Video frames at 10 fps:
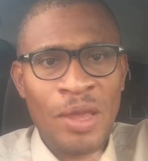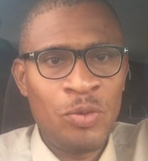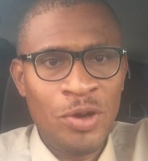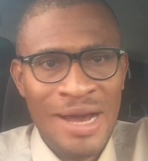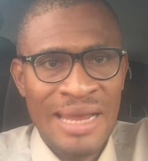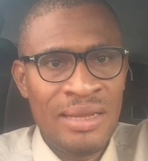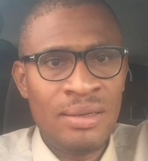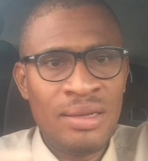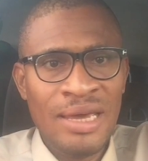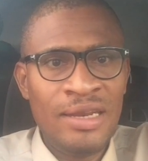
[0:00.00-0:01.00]
we're not
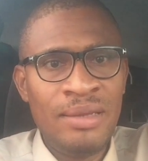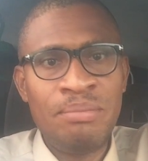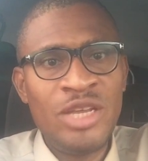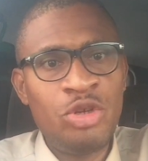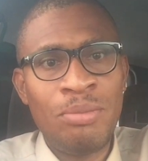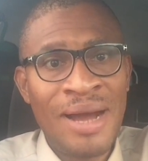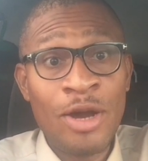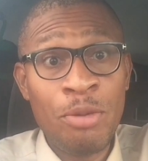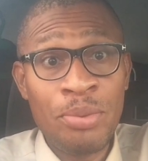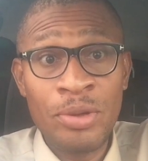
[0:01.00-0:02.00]
adding any major
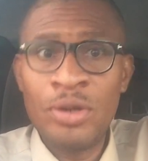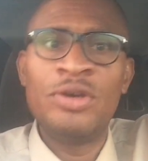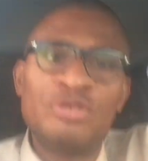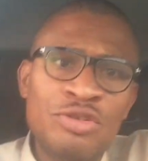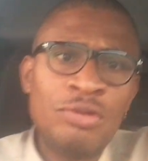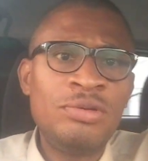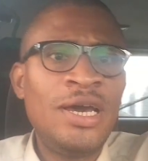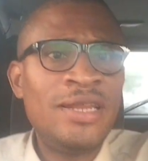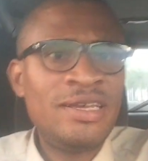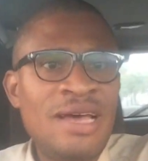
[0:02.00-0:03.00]
markup. So
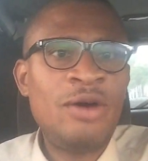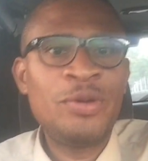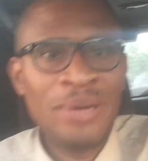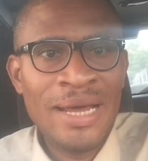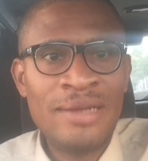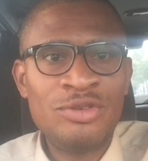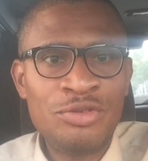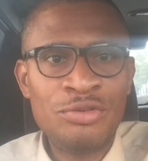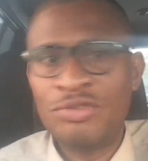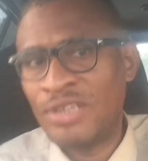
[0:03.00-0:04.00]
yeah, that's how we plan
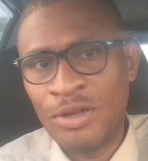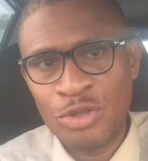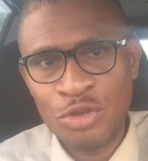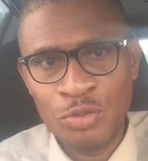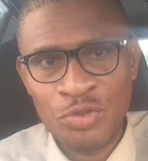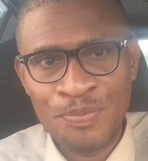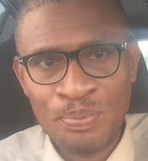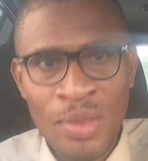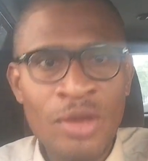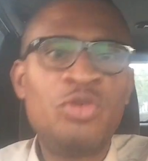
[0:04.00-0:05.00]
to sell the shoes.
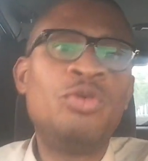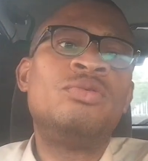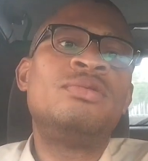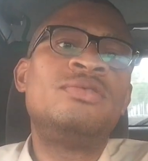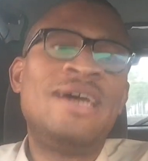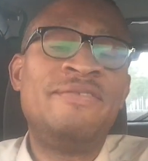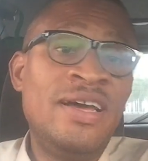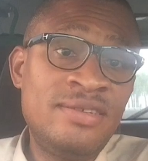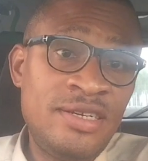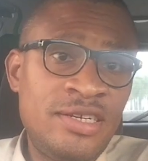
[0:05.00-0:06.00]
So the
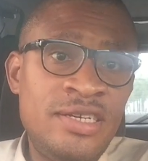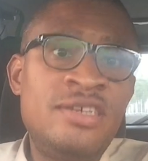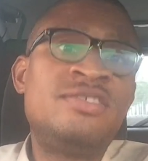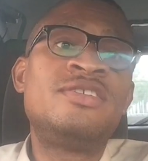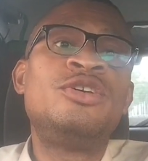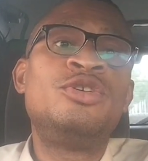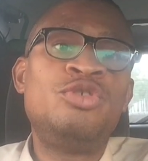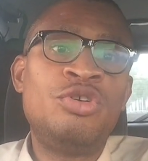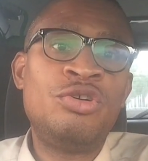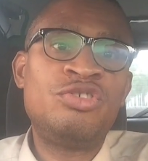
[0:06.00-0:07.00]
advantage is
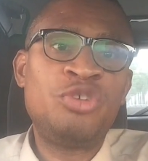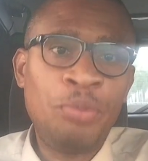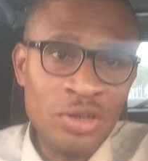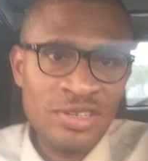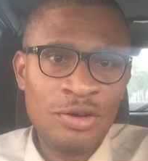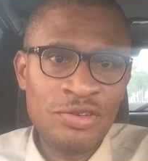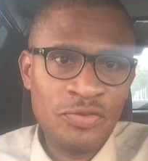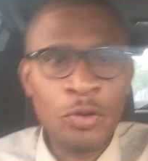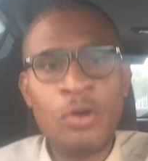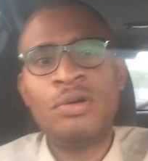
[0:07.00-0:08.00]
you're supporting us
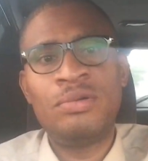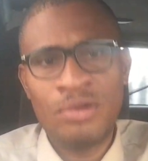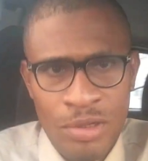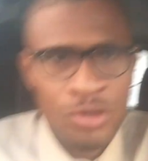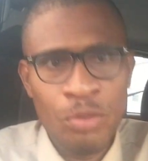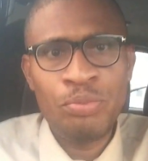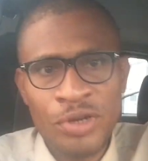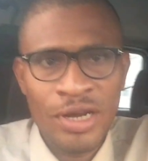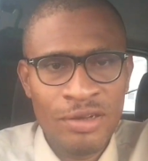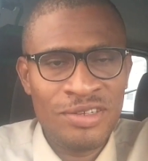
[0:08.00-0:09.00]
for, you know,
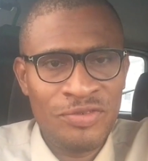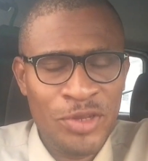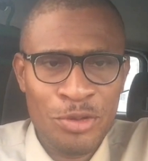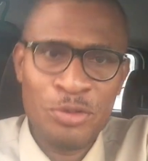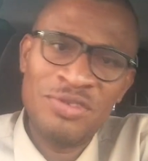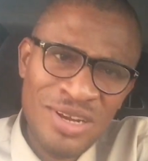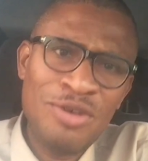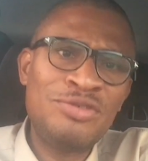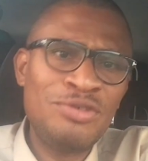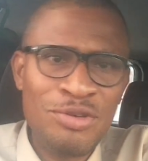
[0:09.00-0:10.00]
putting out these videos, and
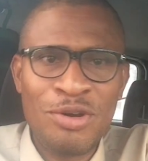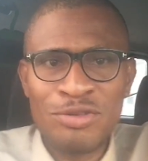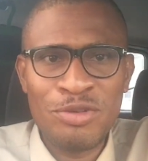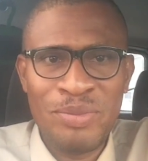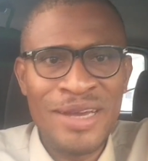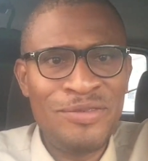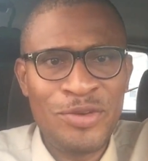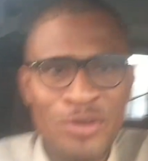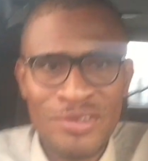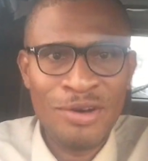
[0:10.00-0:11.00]
also you're also buying
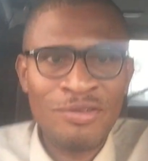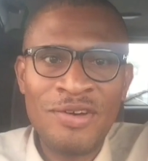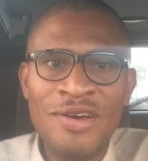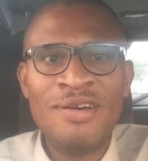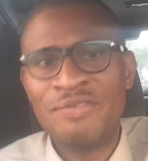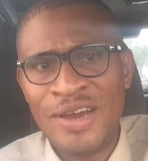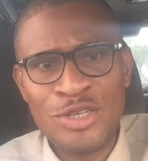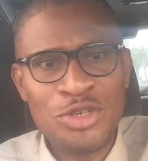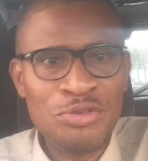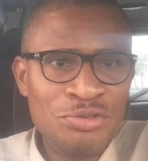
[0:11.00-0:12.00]
for yourself
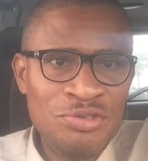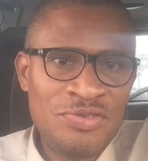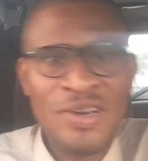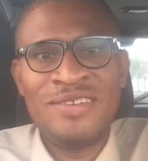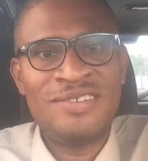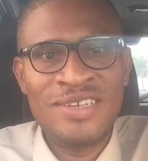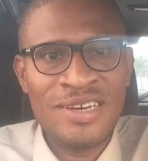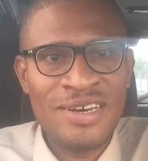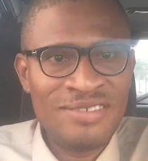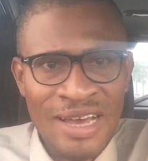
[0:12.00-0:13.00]
fine shoes, fine
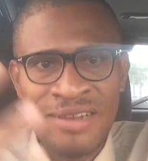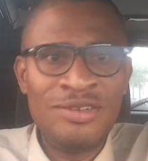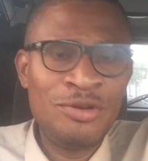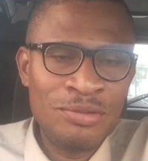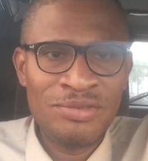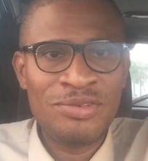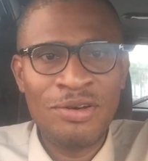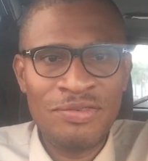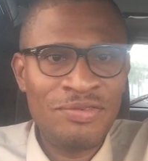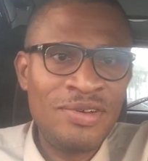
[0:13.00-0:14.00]
sneakers, and, you know,
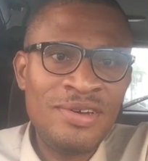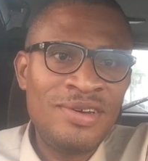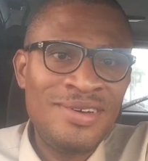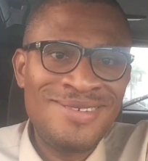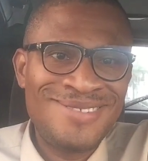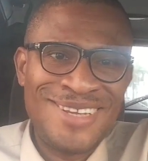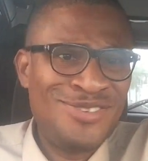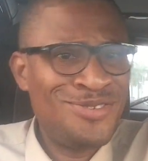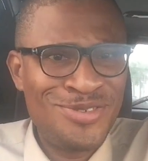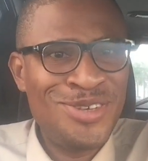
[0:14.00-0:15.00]
stuff
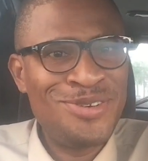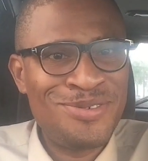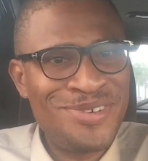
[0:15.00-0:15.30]
that's good for you,